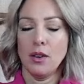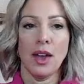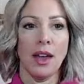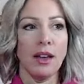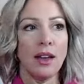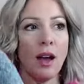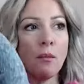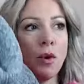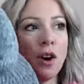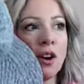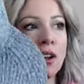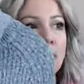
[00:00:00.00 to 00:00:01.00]
Okay, I'm
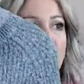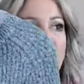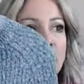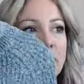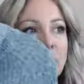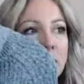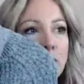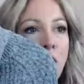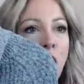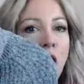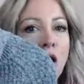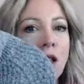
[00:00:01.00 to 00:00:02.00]
wearing the
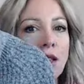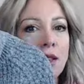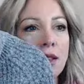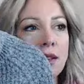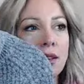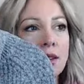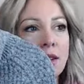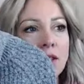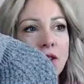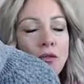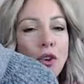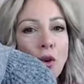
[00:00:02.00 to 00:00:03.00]
small.
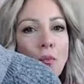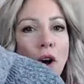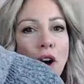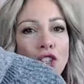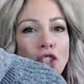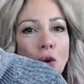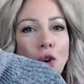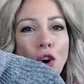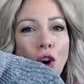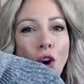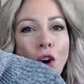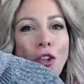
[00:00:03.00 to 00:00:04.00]
So if you're a poncho
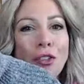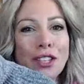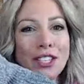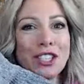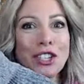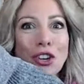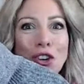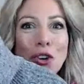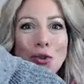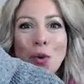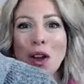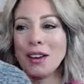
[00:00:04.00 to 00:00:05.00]
girl, this is a
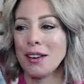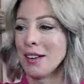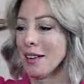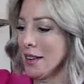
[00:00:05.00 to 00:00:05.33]
good one.